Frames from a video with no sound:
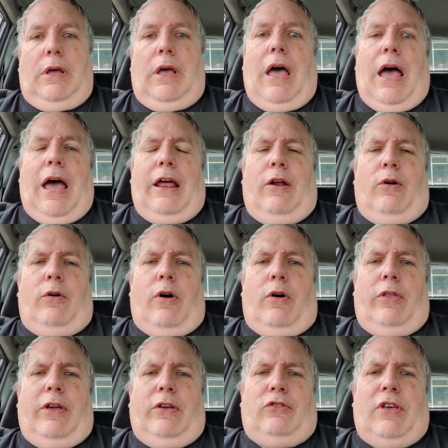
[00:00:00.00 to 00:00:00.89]
I don't
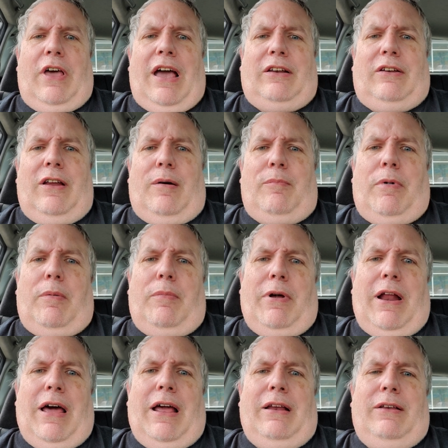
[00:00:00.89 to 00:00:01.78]
know the exact number,
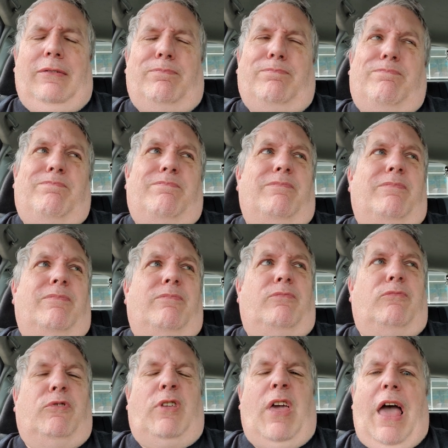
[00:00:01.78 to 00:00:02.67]
but I'd
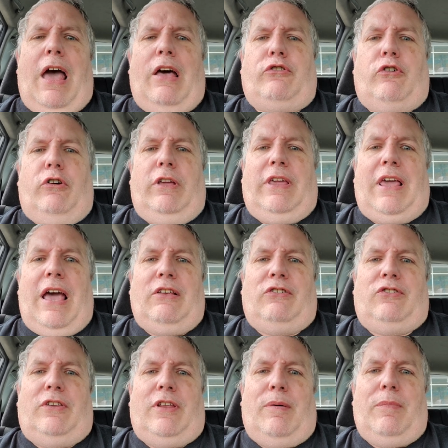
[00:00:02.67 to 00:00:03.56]
hazard a
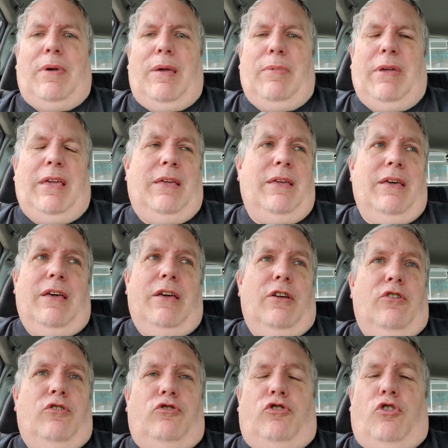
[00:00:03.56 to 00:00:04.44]
guess that maybe
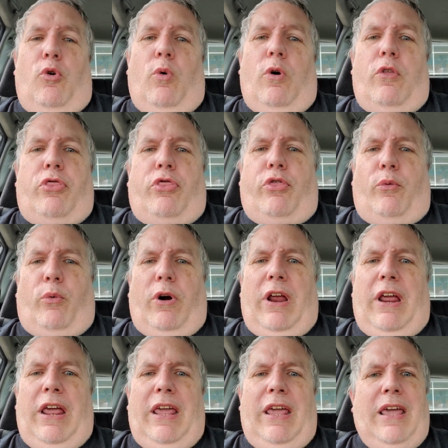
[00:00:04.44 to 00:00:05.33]
2 or
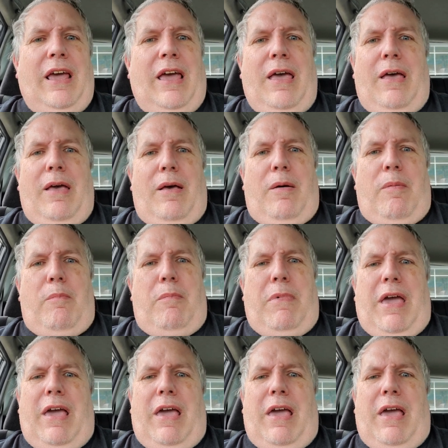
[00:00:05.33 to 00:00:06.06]
3 may